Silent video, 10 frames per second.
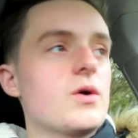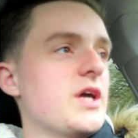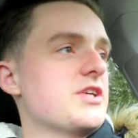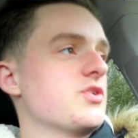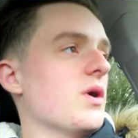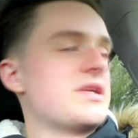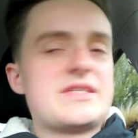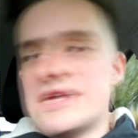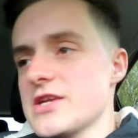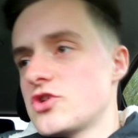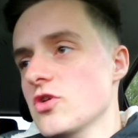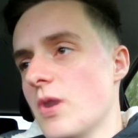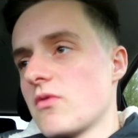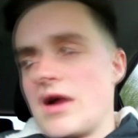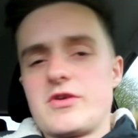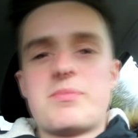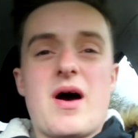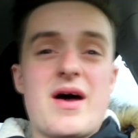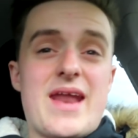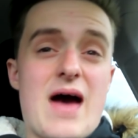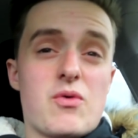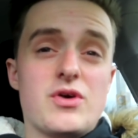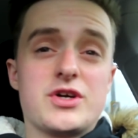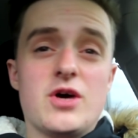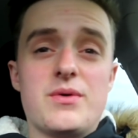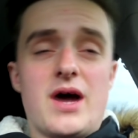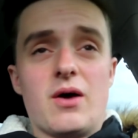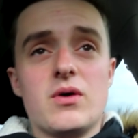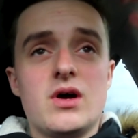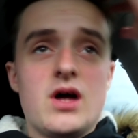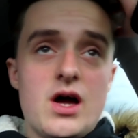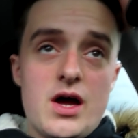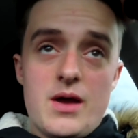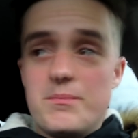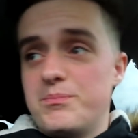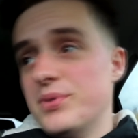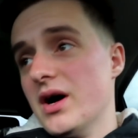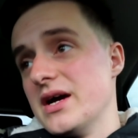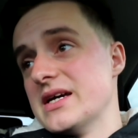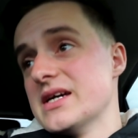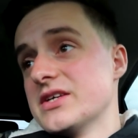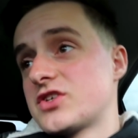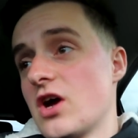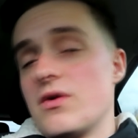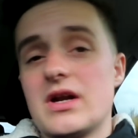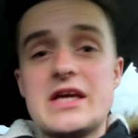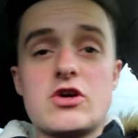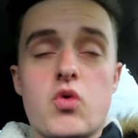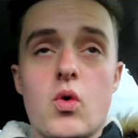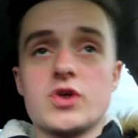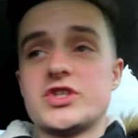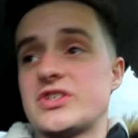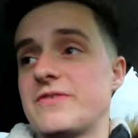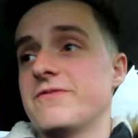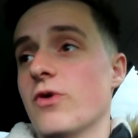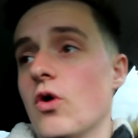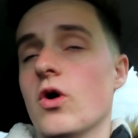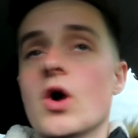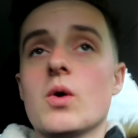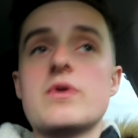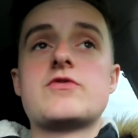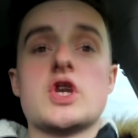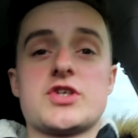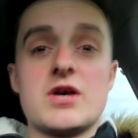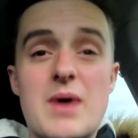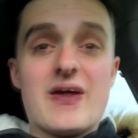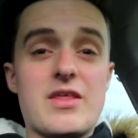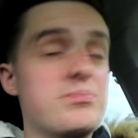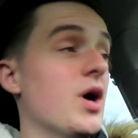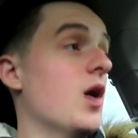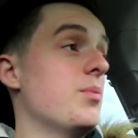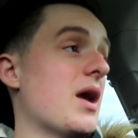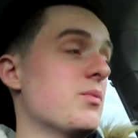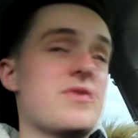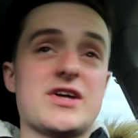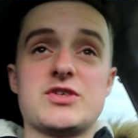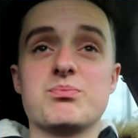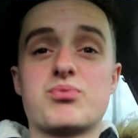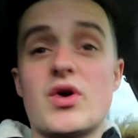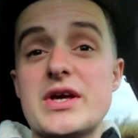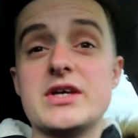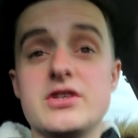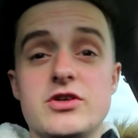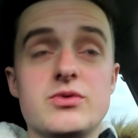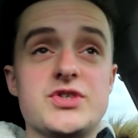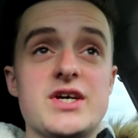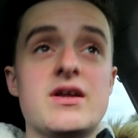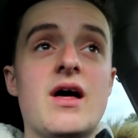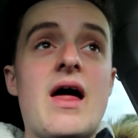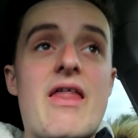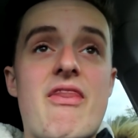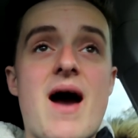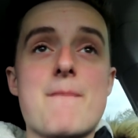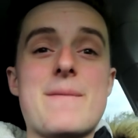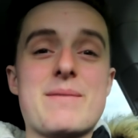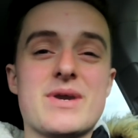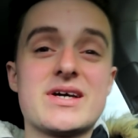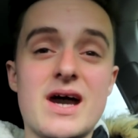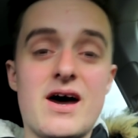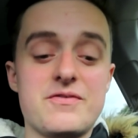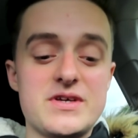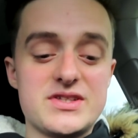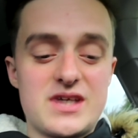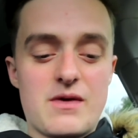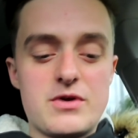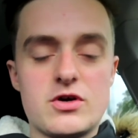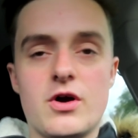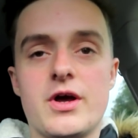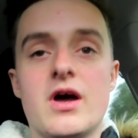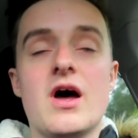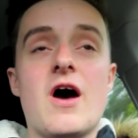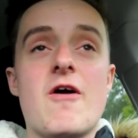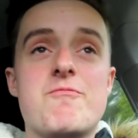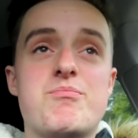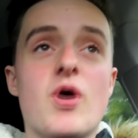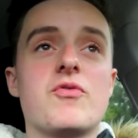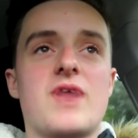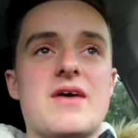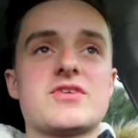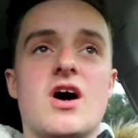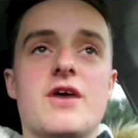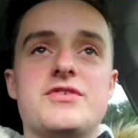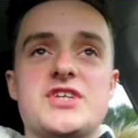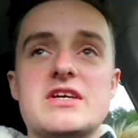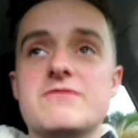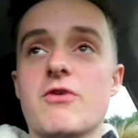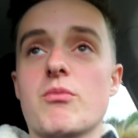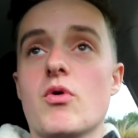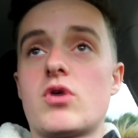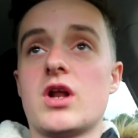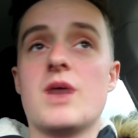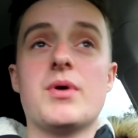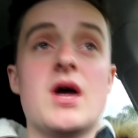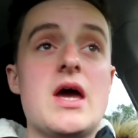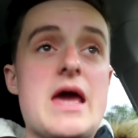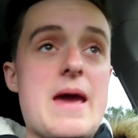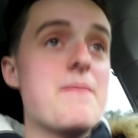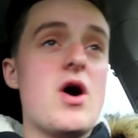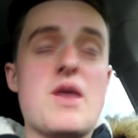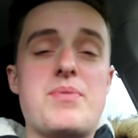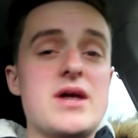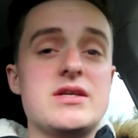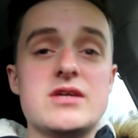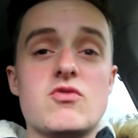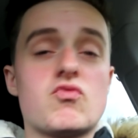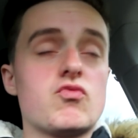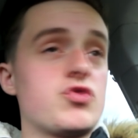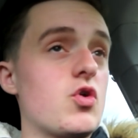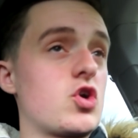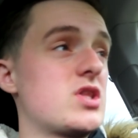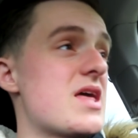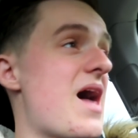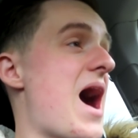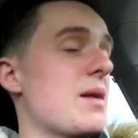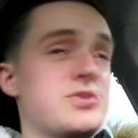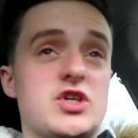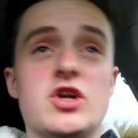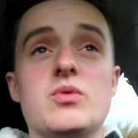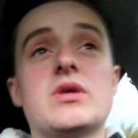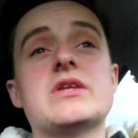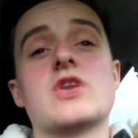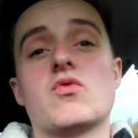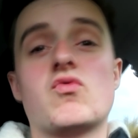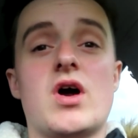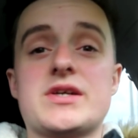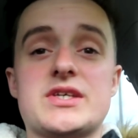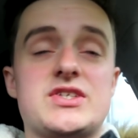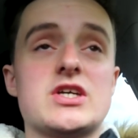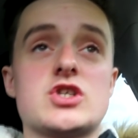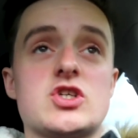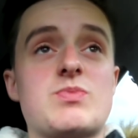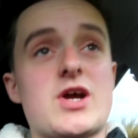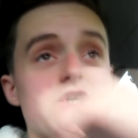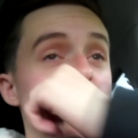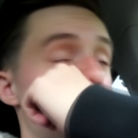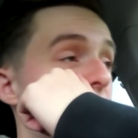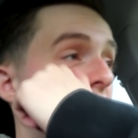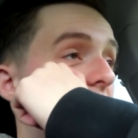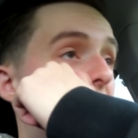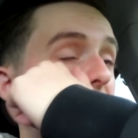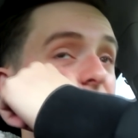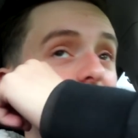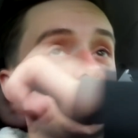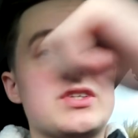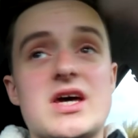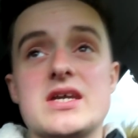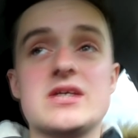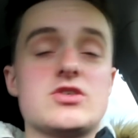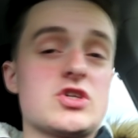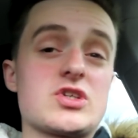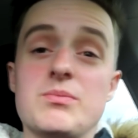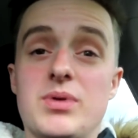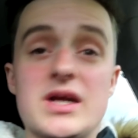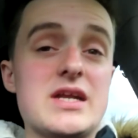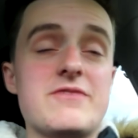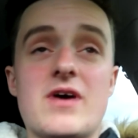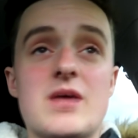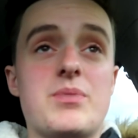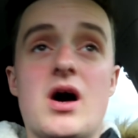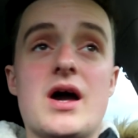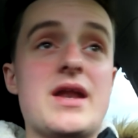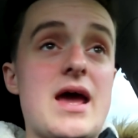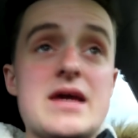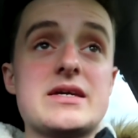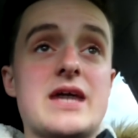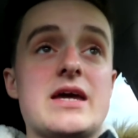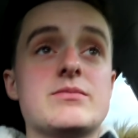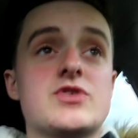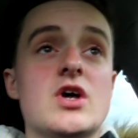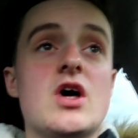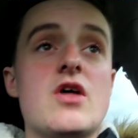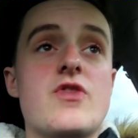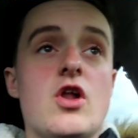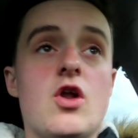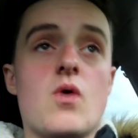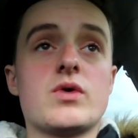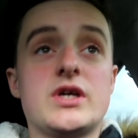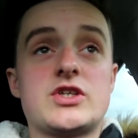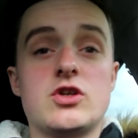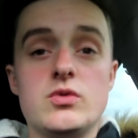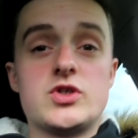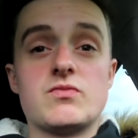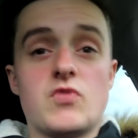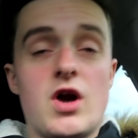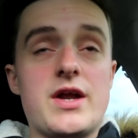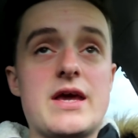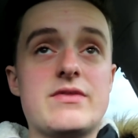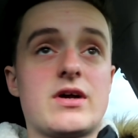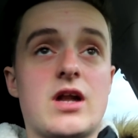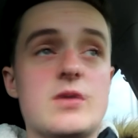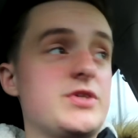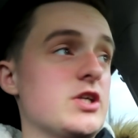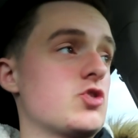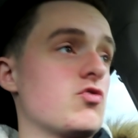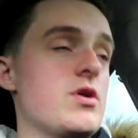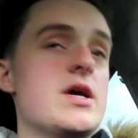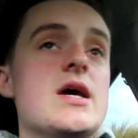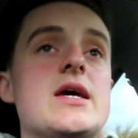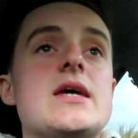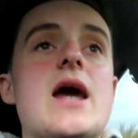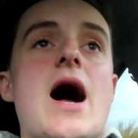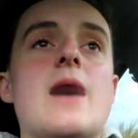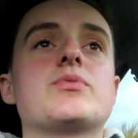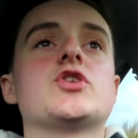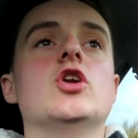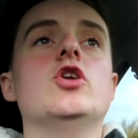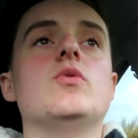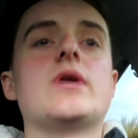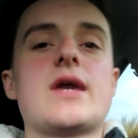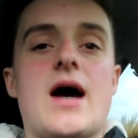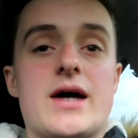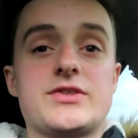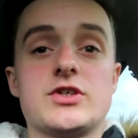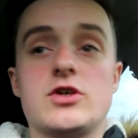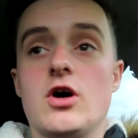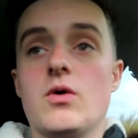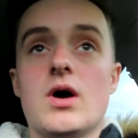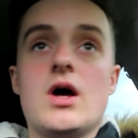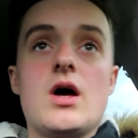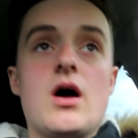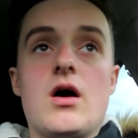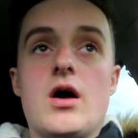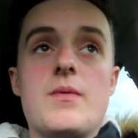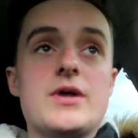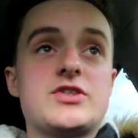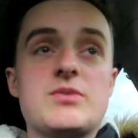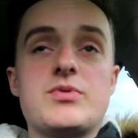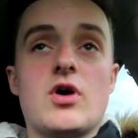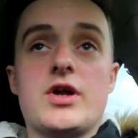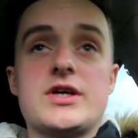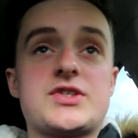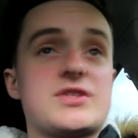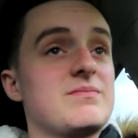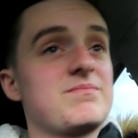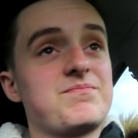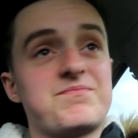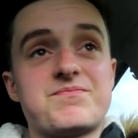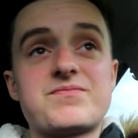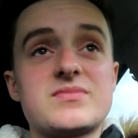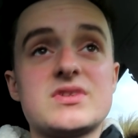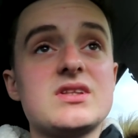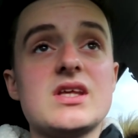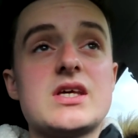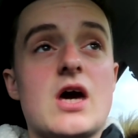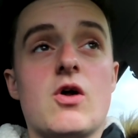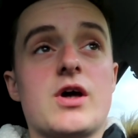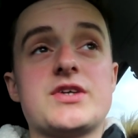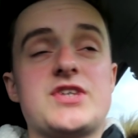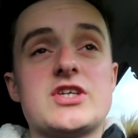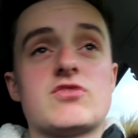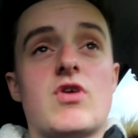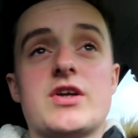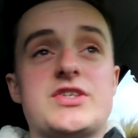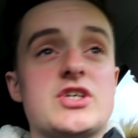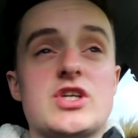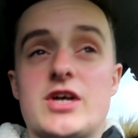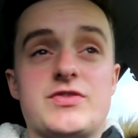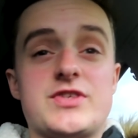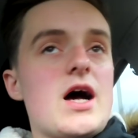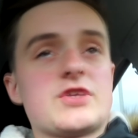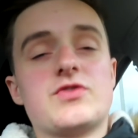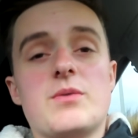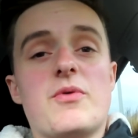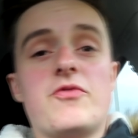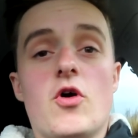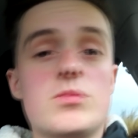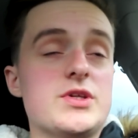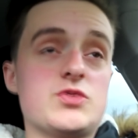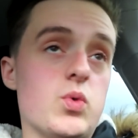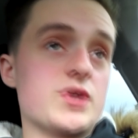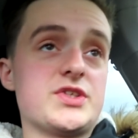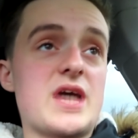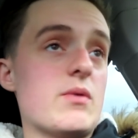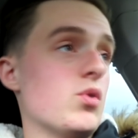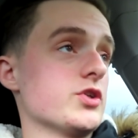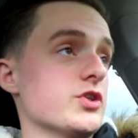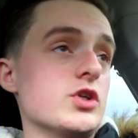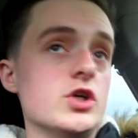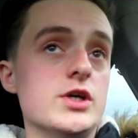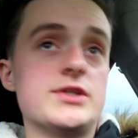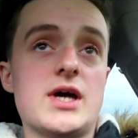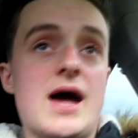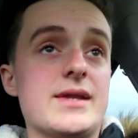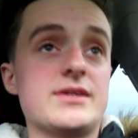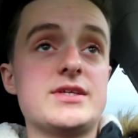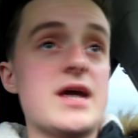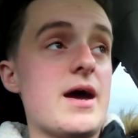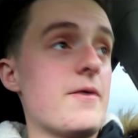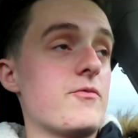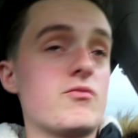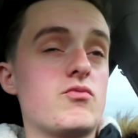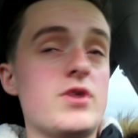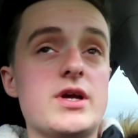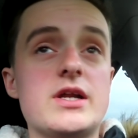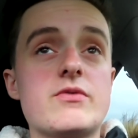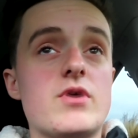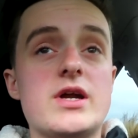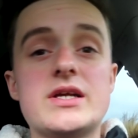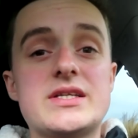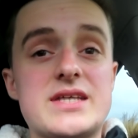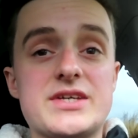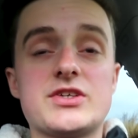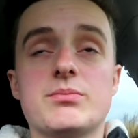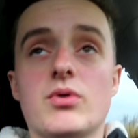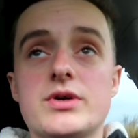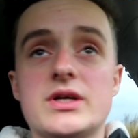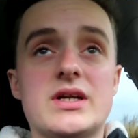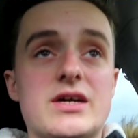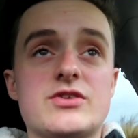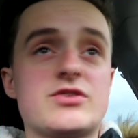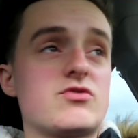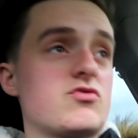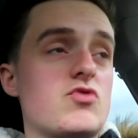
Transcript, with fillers: Okay, so I did do my round about an hour ago now, um, but it is currently quarter to four. We've just come out of the pub and we've had some breaking news in that Mick McCarthy and Terry Connor have both left Cardiff City Football Club. In my opinion, the absolutely the right decision, especially after today. It just completely fell apart and eight games the longest losing run in the club's history. He absolutely had to go. Um, and to be honest, yeah, all I can say is the right decision. As as for the performance, once again, wasn't good. And yeah, really, really disappointing and